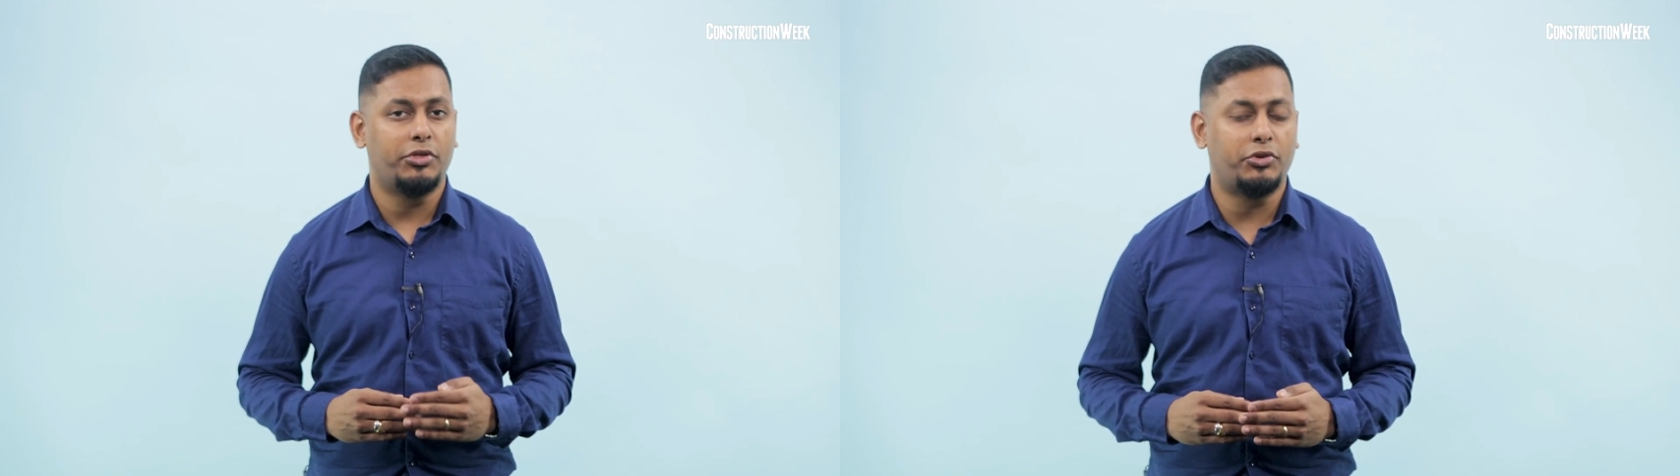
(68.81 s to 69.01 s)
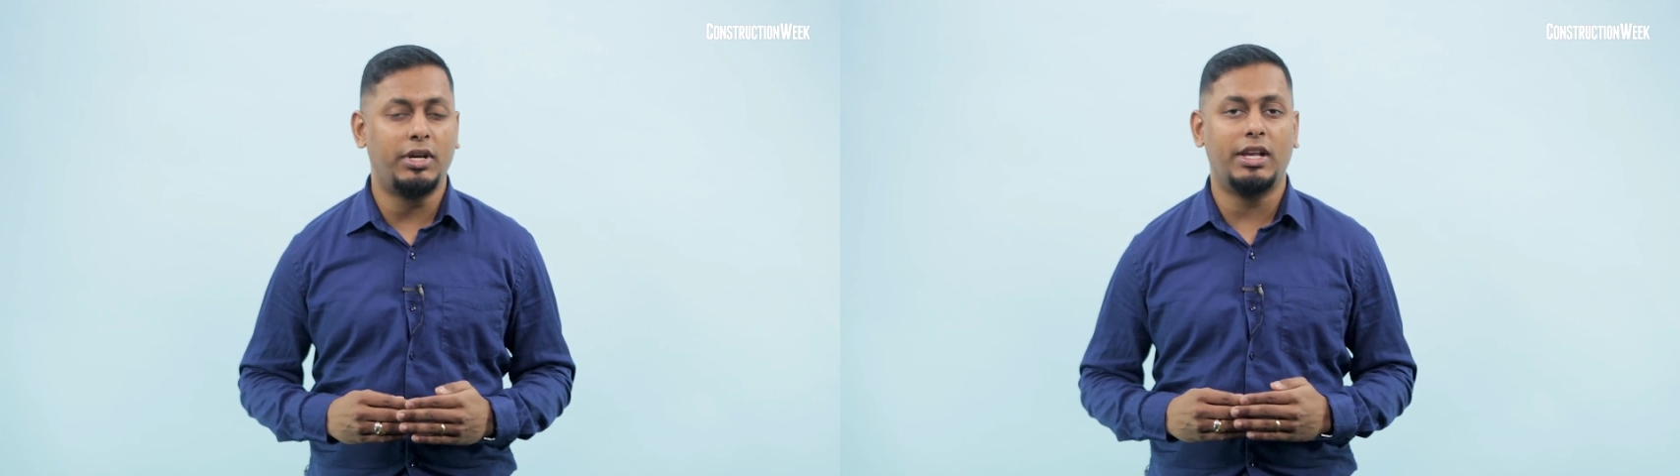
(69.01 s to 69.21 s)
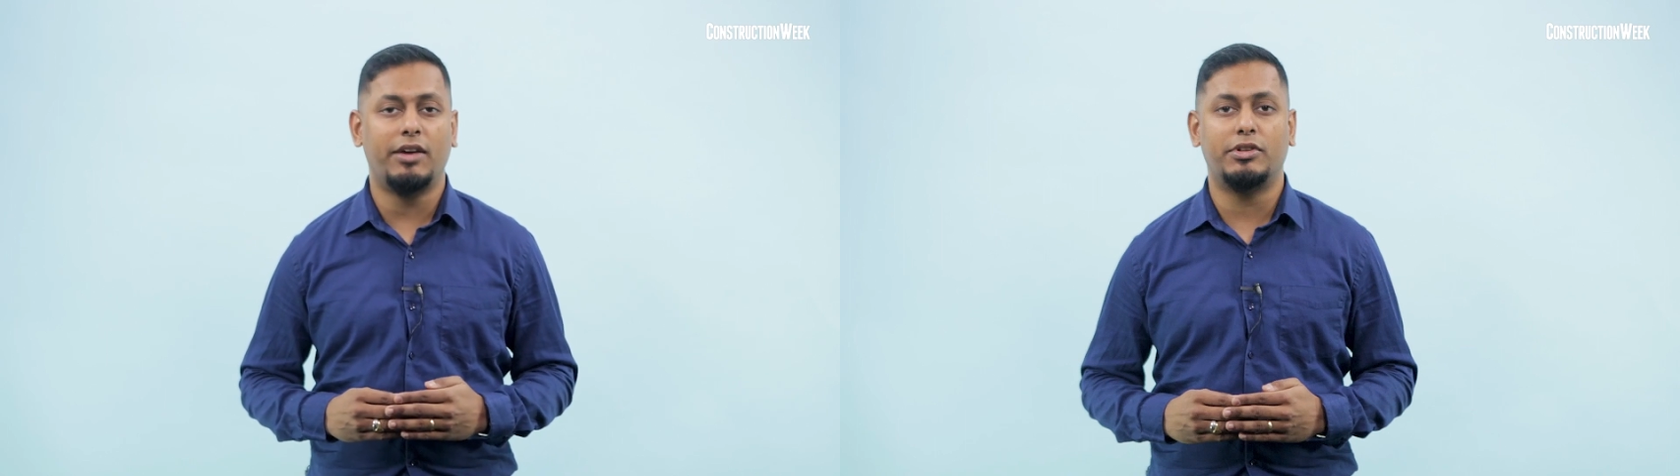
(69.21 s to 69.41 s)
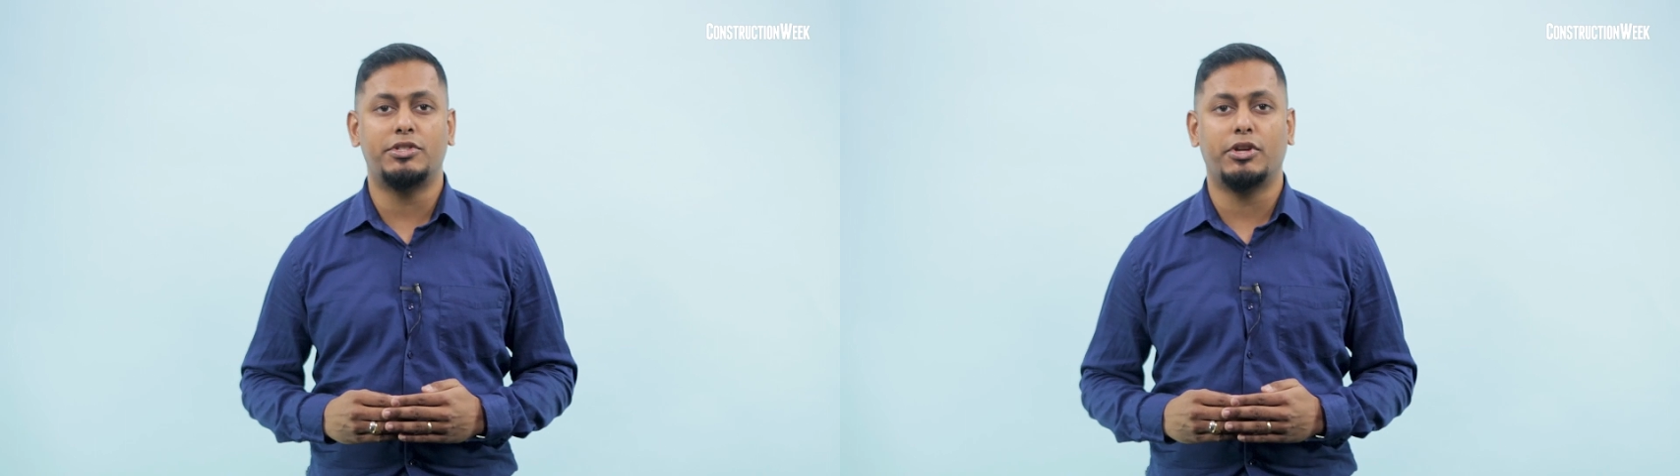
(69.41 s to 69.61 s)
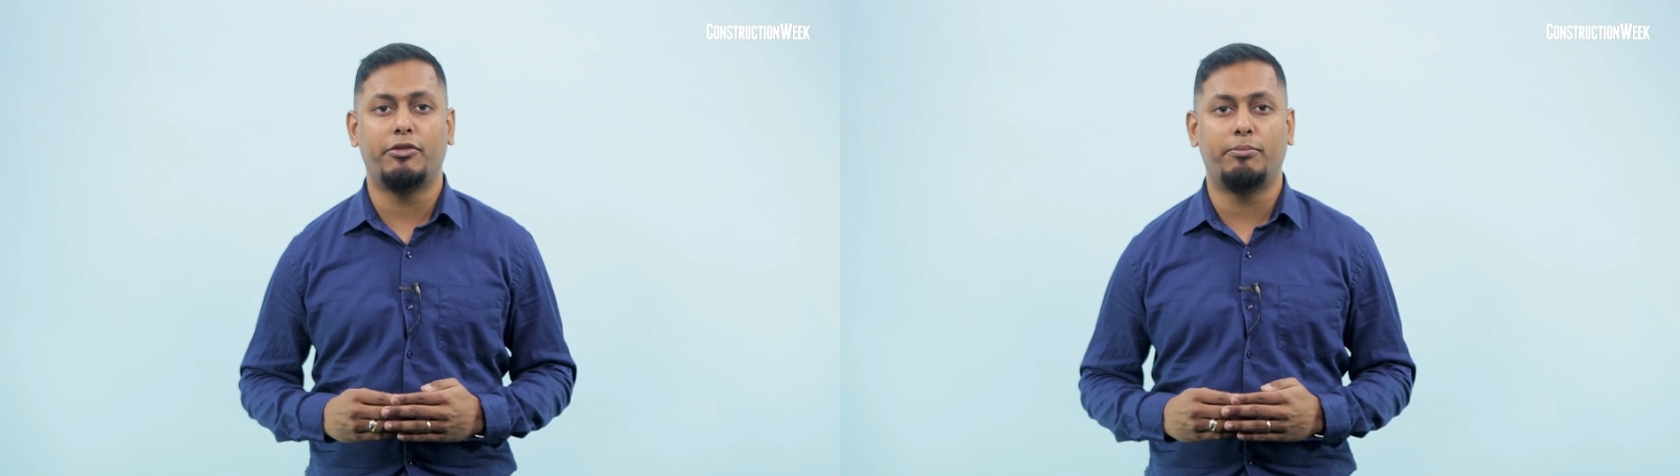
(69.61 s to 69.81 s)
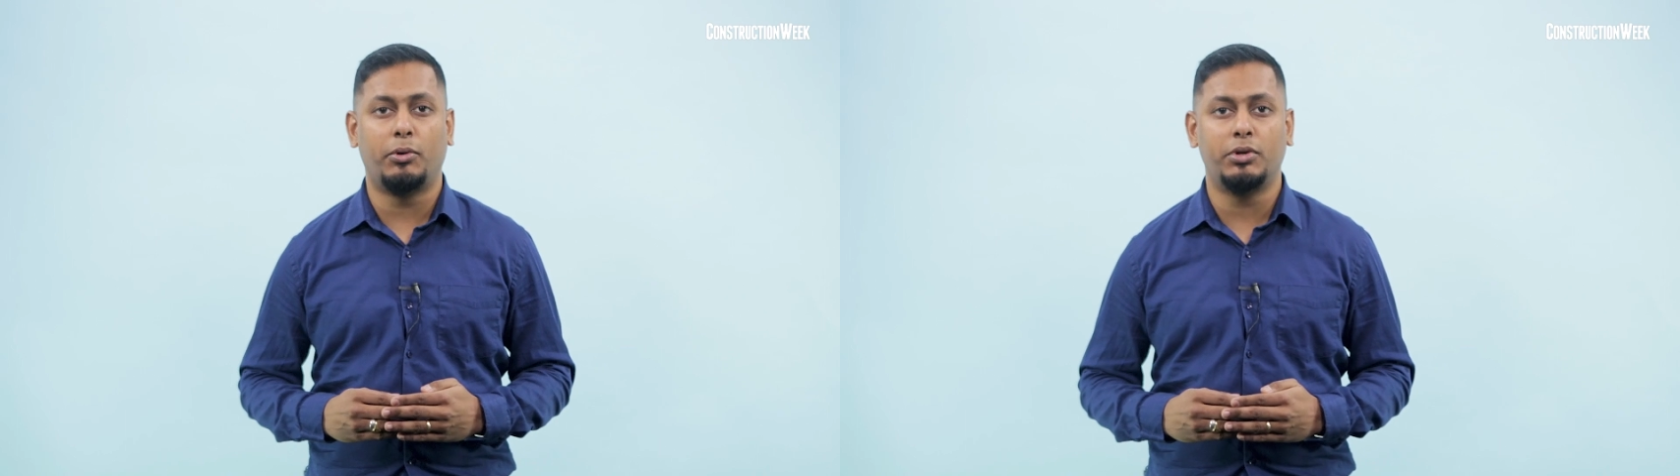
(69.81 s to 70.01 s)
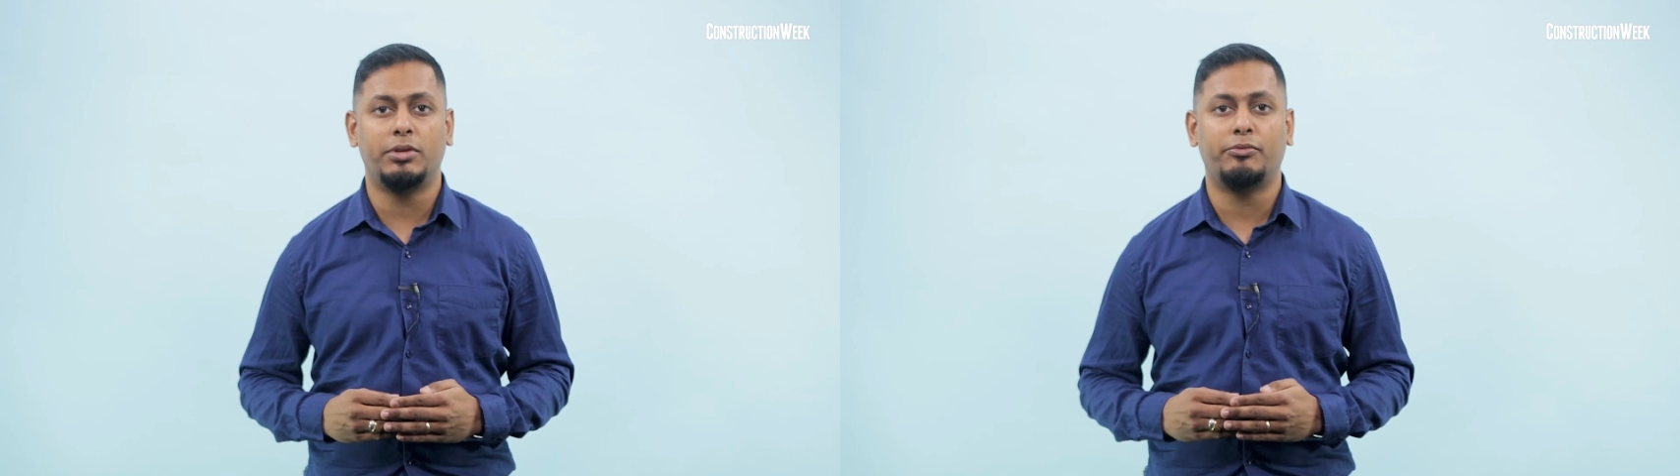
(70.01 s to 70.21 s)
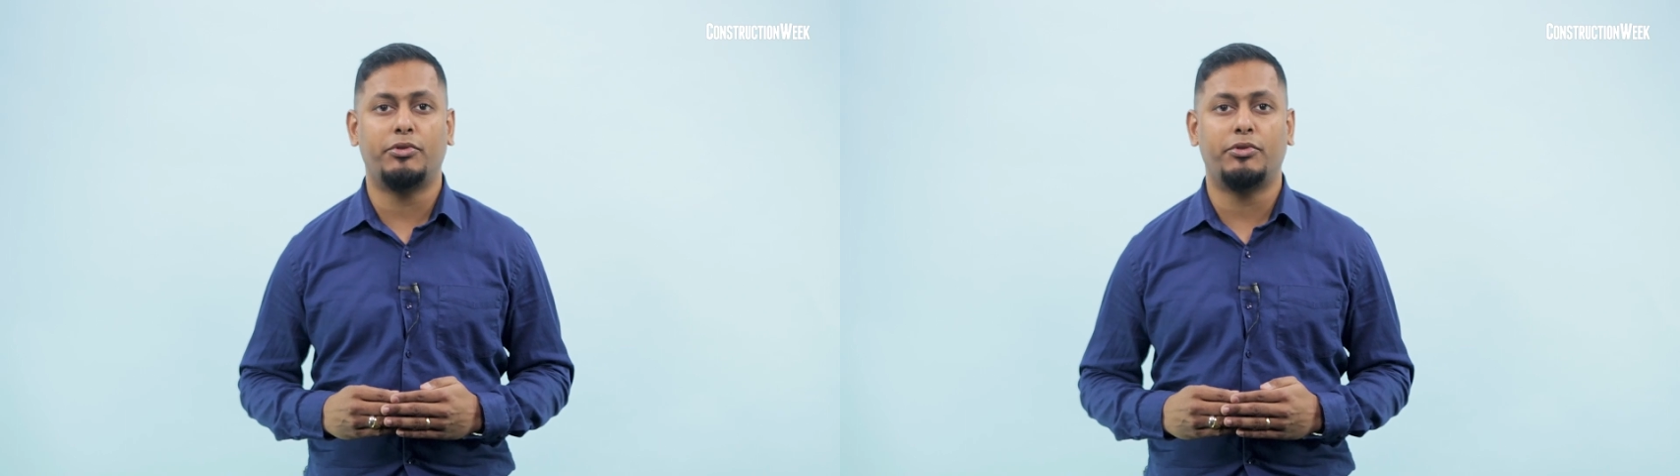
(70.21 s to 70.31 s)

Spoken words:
3 levels of podium